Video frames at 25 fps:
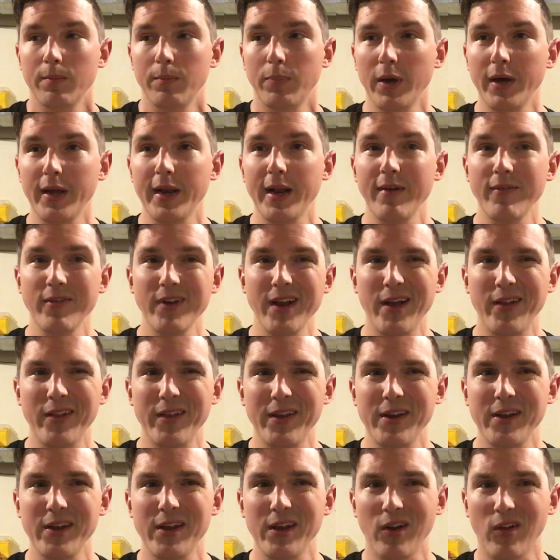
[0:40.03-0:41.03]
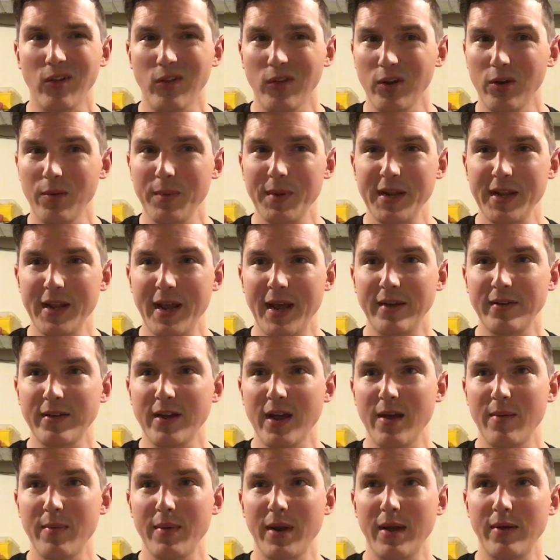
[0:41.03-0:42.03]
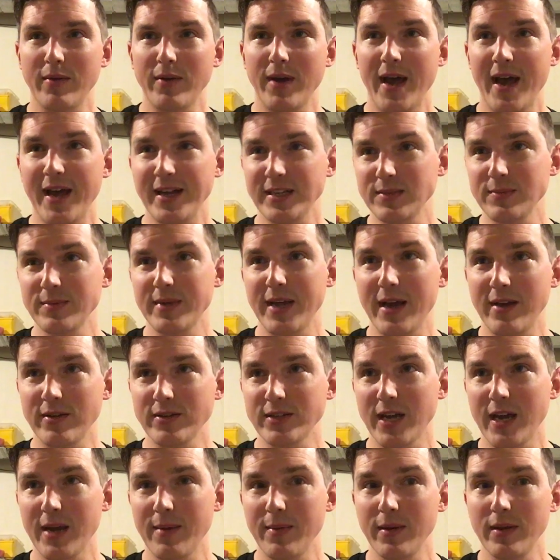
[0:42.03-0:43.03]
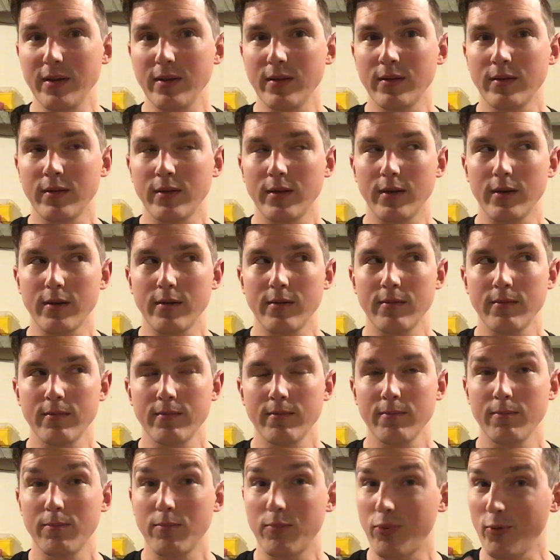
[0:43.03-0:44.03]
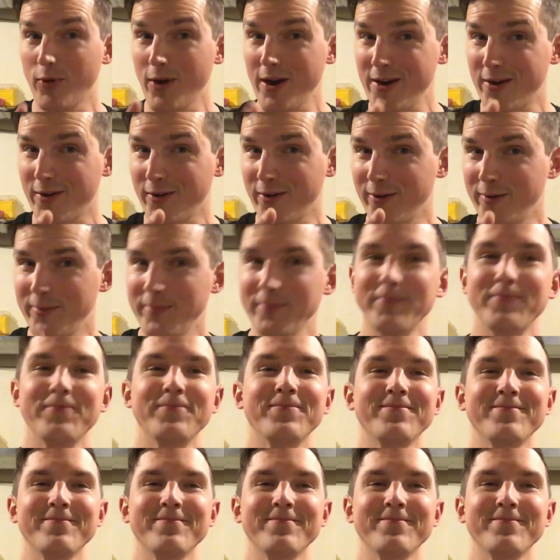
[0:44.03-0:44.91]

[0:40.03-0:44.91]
But every now and then you get a little bit of downtime, and I've had some downtime in the break room,